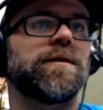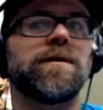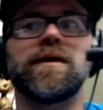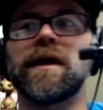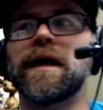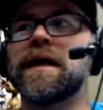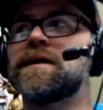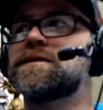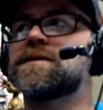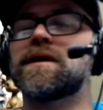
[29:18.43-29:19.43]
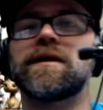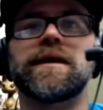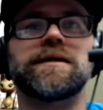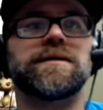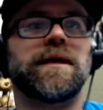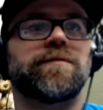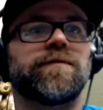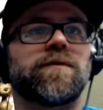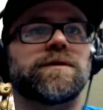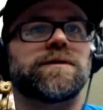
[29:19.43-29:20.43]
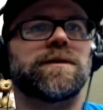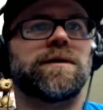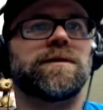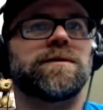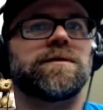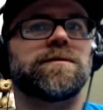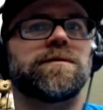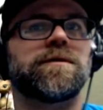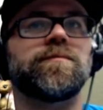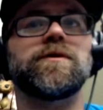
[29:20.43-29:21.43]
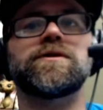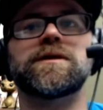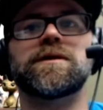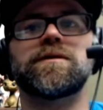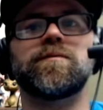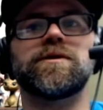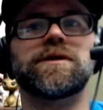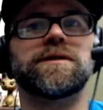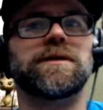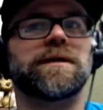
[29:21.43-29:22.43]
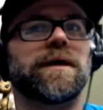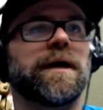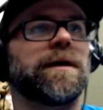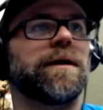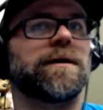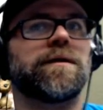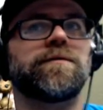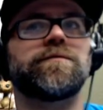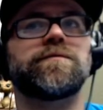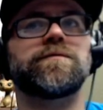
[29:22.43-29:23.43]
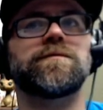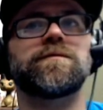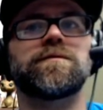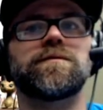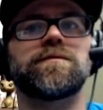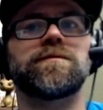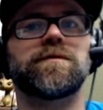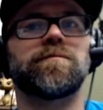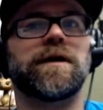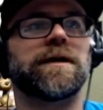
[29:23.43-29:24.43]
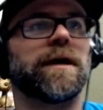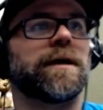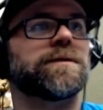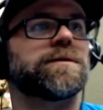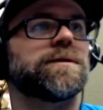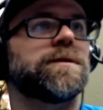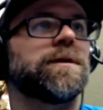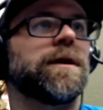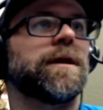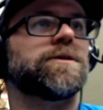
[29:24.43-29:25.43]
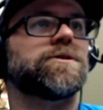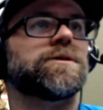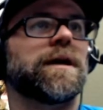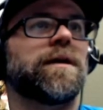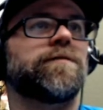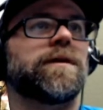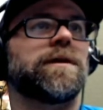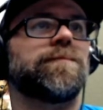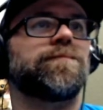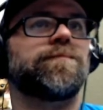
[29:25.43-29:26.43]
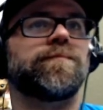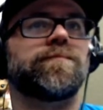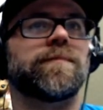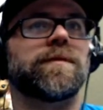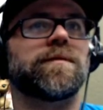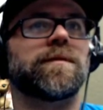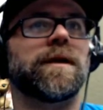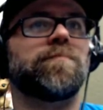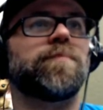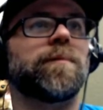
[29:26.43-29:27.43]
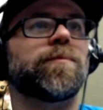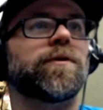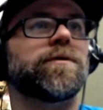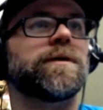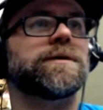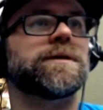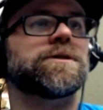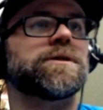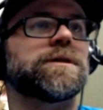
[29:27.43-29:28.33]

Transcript: And that is not focusing on the music. The music is not the highlight of the podcast. It's just kind of a bumper, essentially.